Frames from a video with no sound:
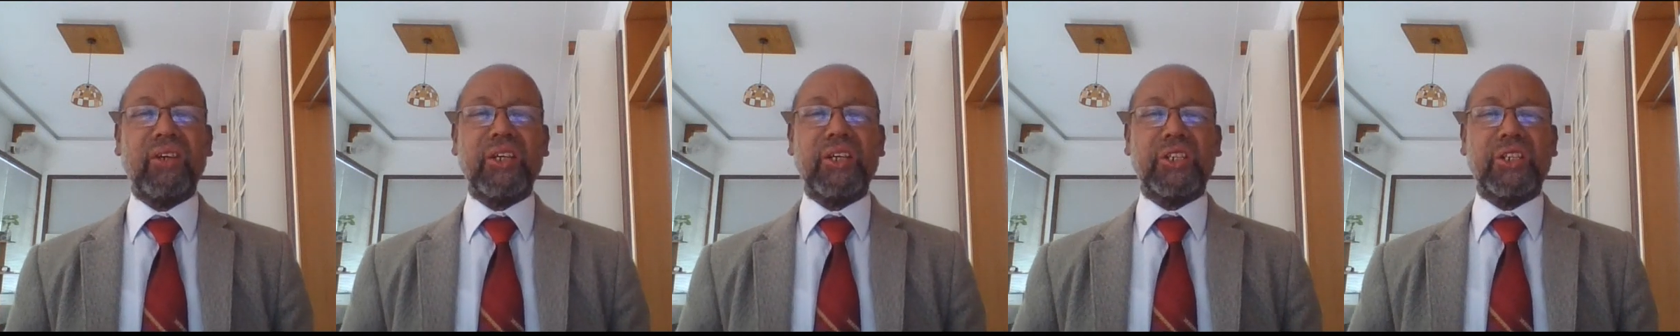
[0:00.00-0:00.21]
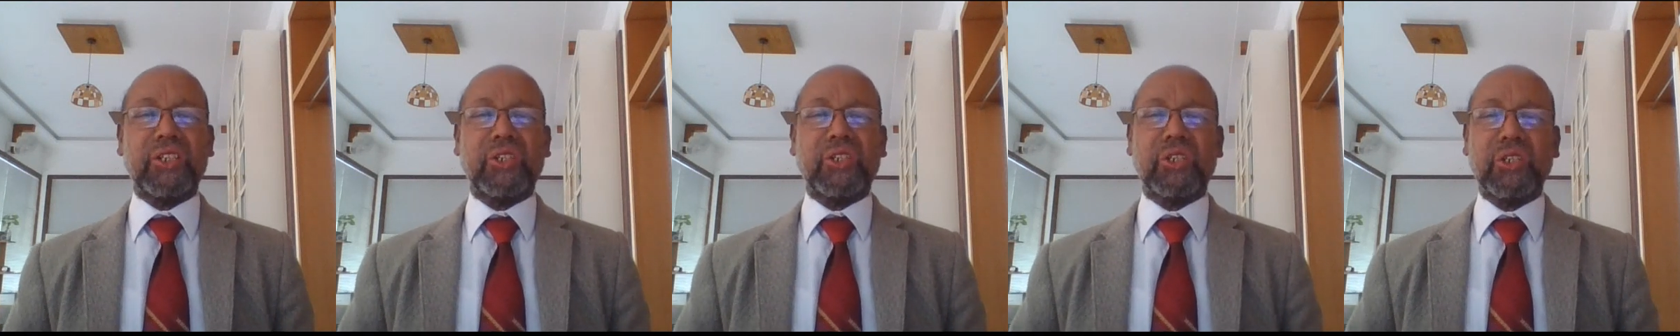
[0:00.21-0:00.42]

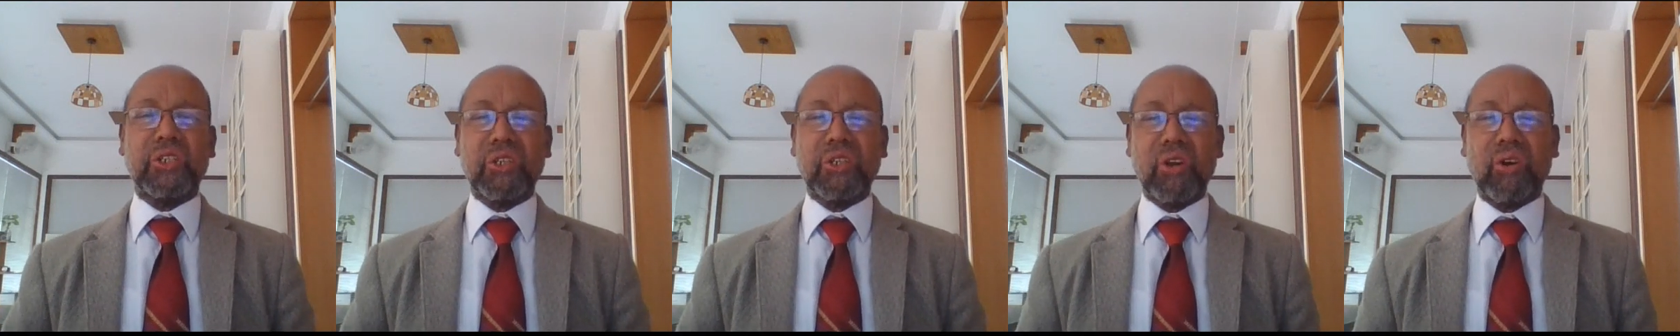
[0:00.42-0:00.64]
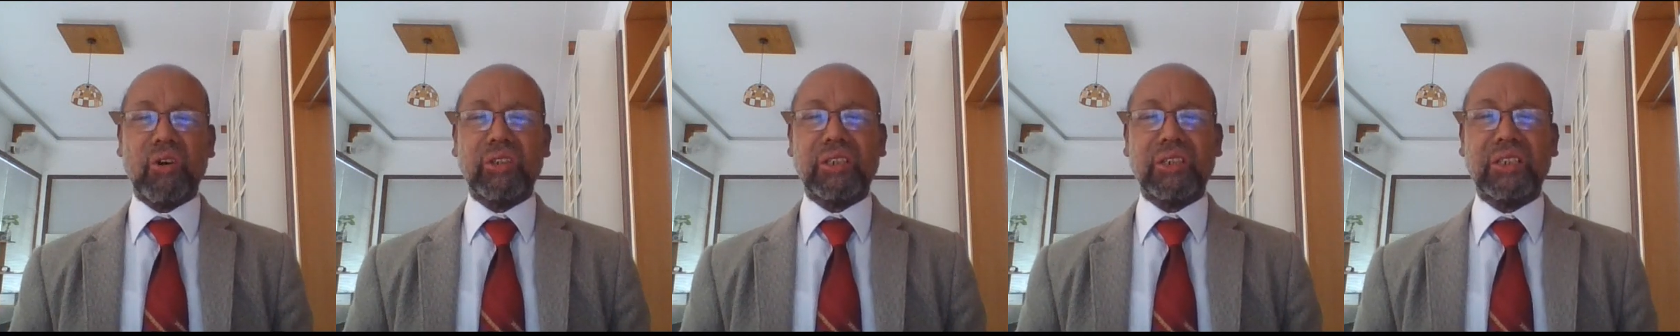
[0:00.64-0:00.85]
it is
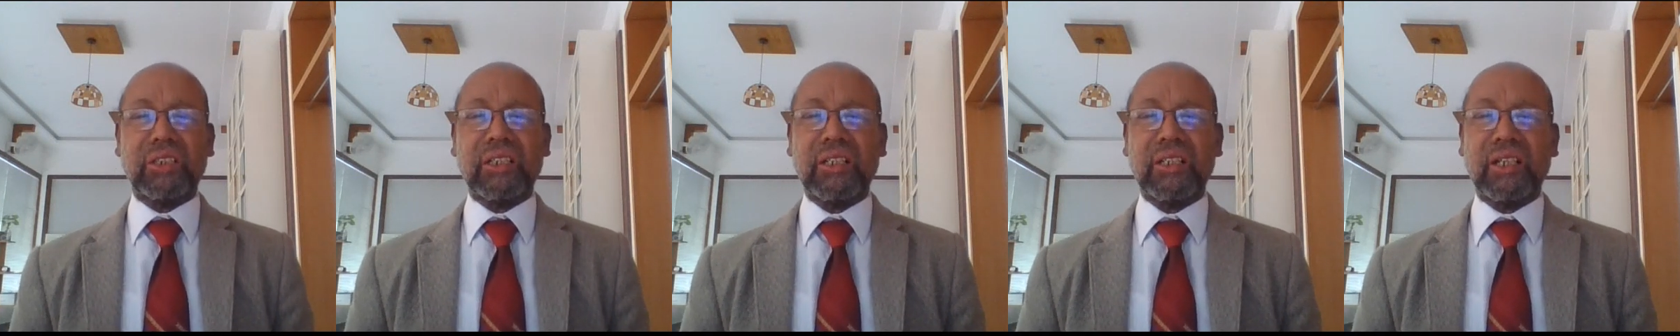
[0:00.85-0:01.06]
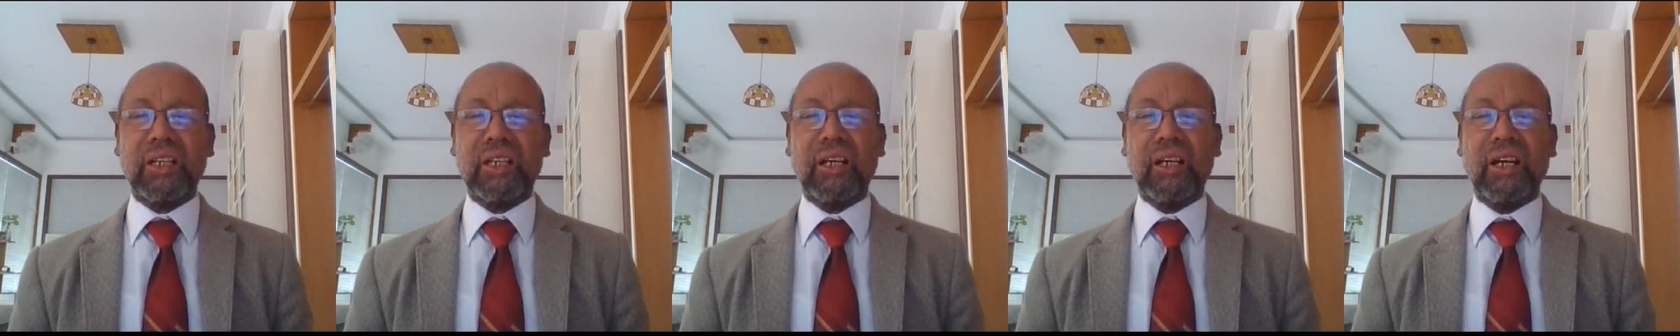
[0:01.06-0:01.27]
not
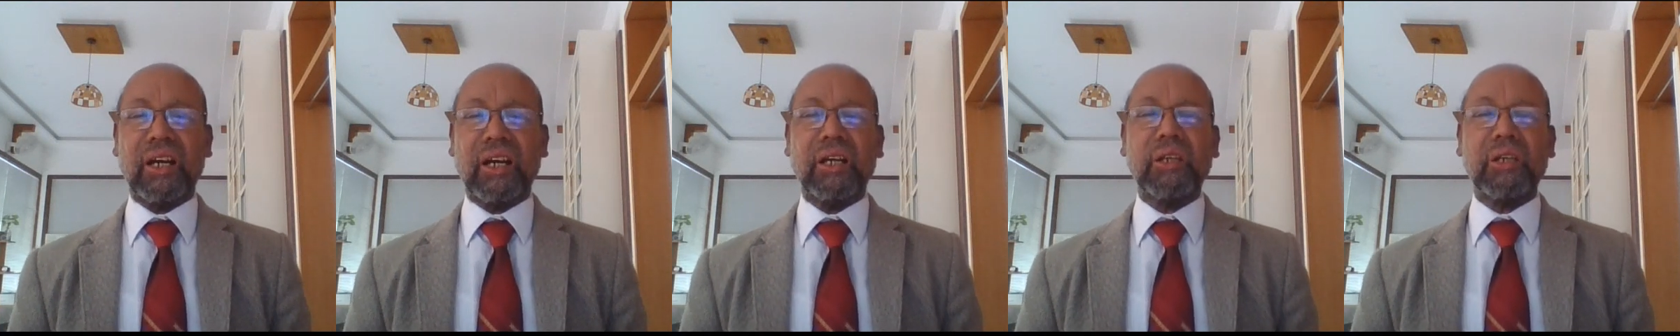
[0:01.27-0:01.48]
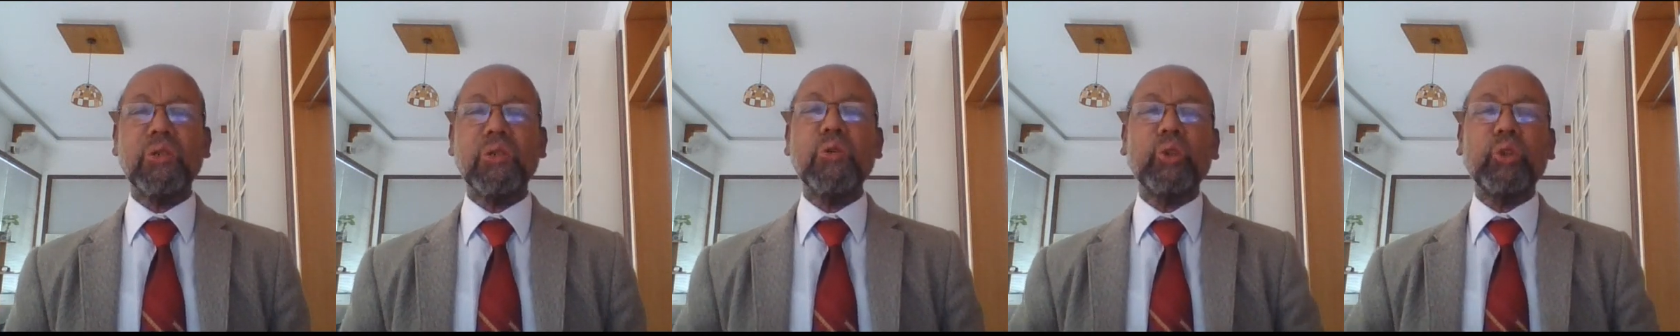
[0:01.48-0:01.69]

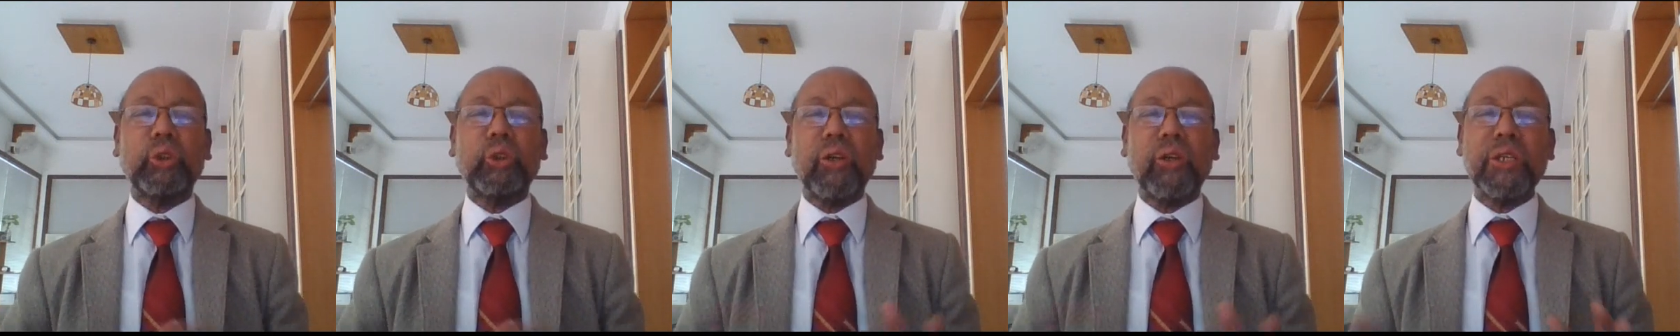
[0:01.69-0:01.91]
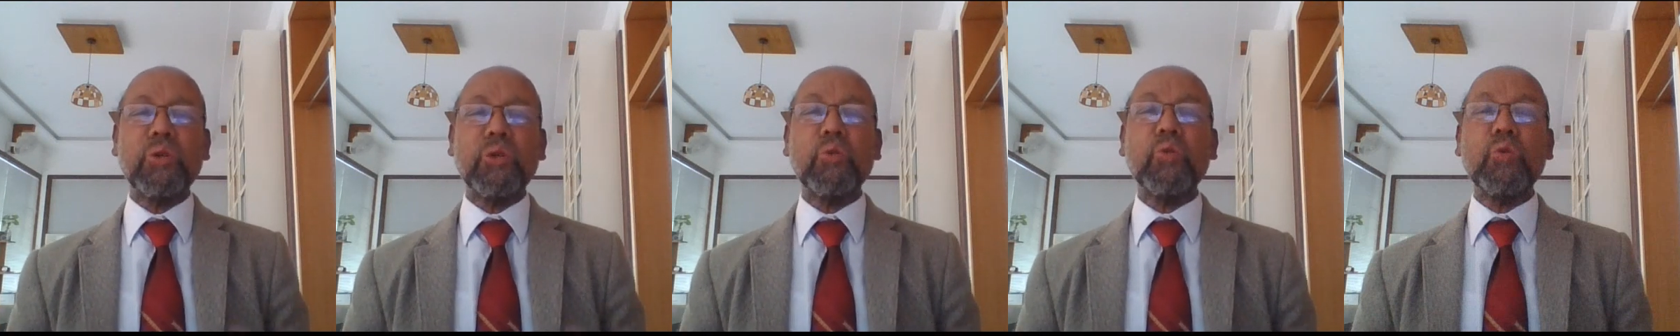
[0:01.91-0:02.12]

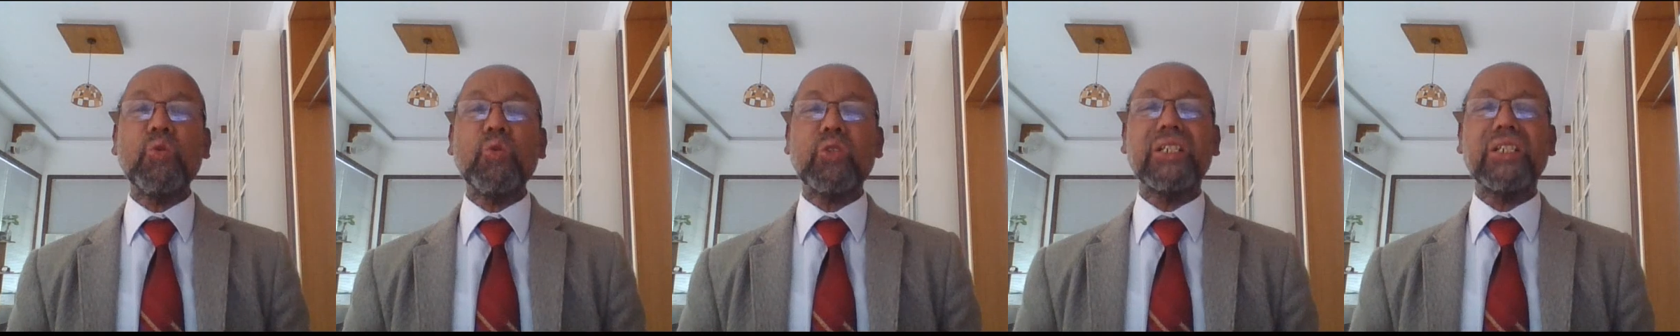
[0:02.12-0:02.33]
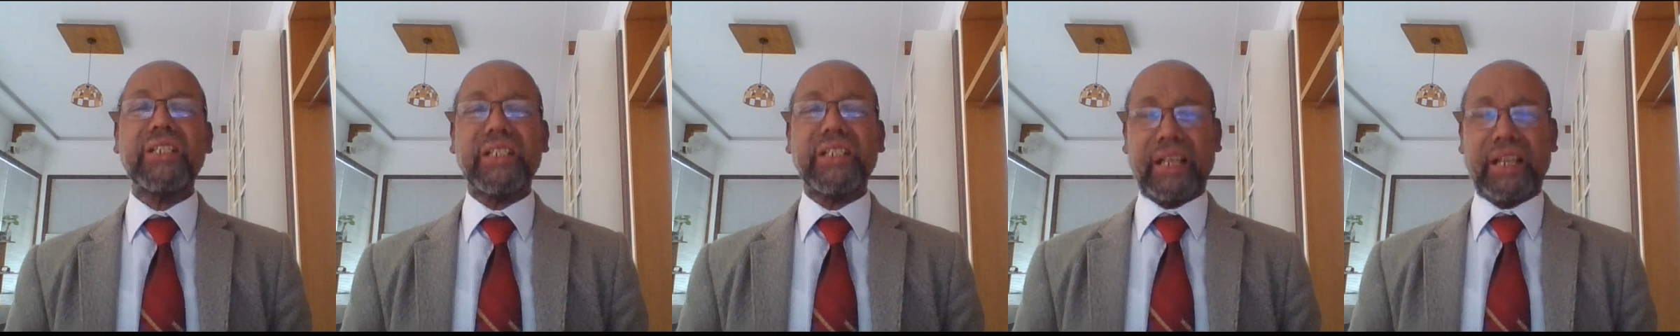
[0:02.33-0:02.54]
usually
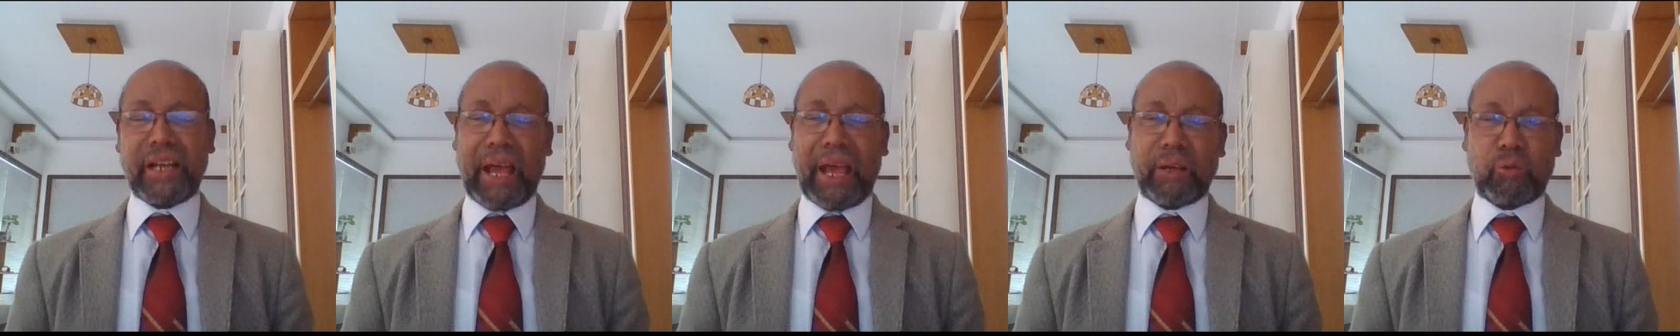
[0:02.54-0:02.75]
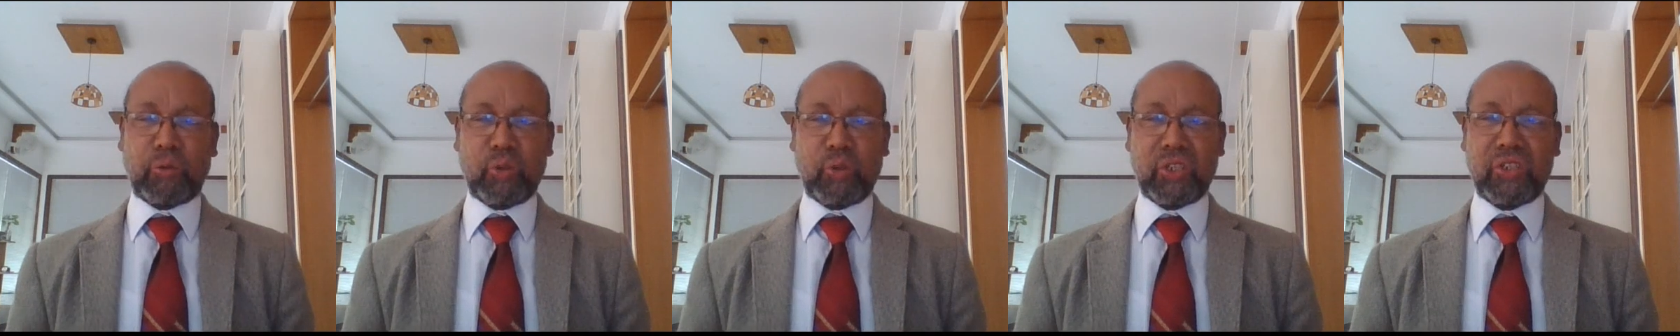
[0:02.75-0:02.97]
used in the
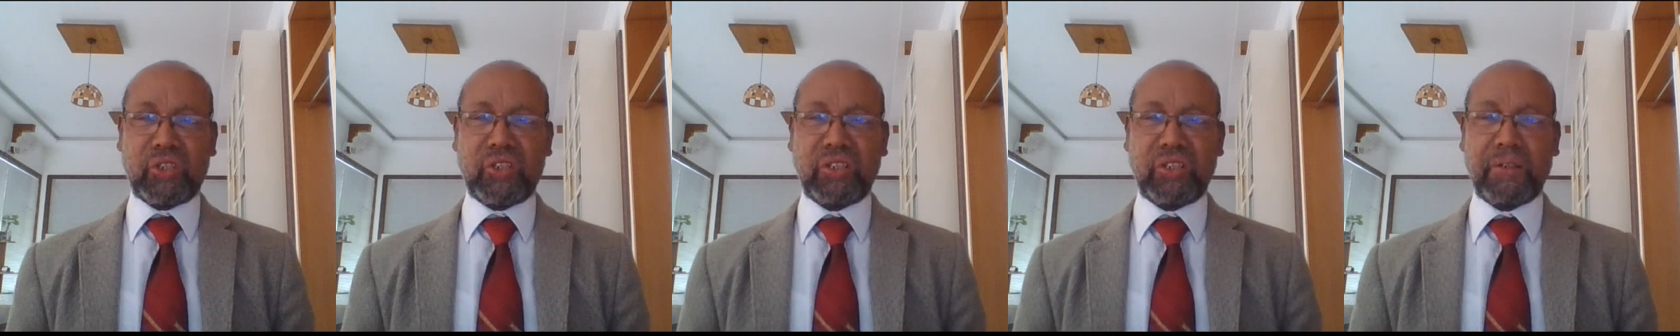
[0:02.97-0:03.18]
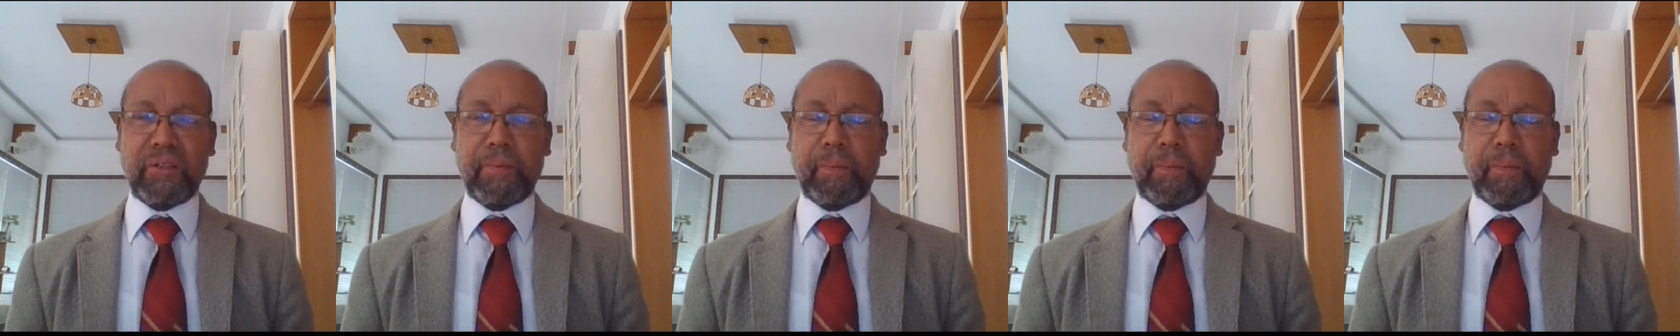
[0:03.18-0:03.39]
language.